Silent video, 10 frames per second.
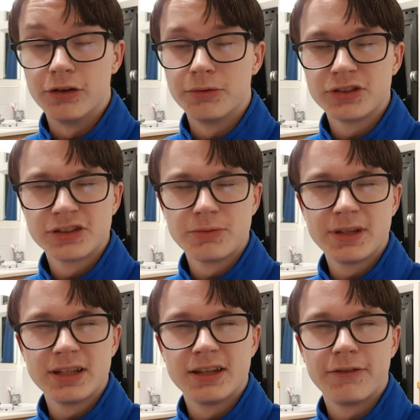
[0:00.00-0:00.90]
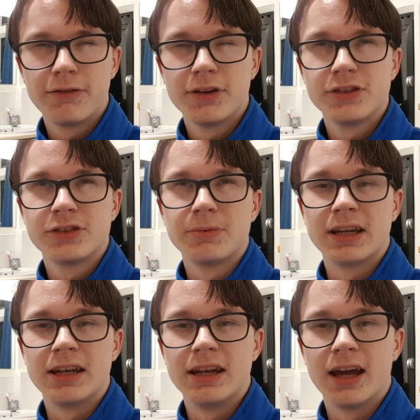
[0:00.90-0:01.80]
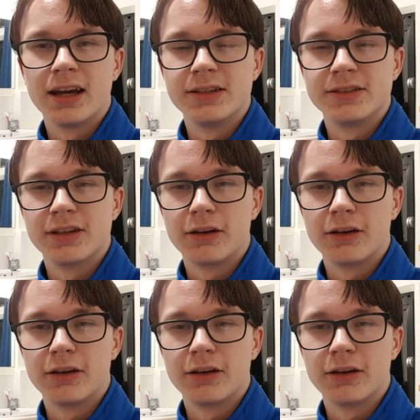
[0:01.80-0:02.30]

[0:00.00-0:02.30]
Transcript: It was just something different, something nice,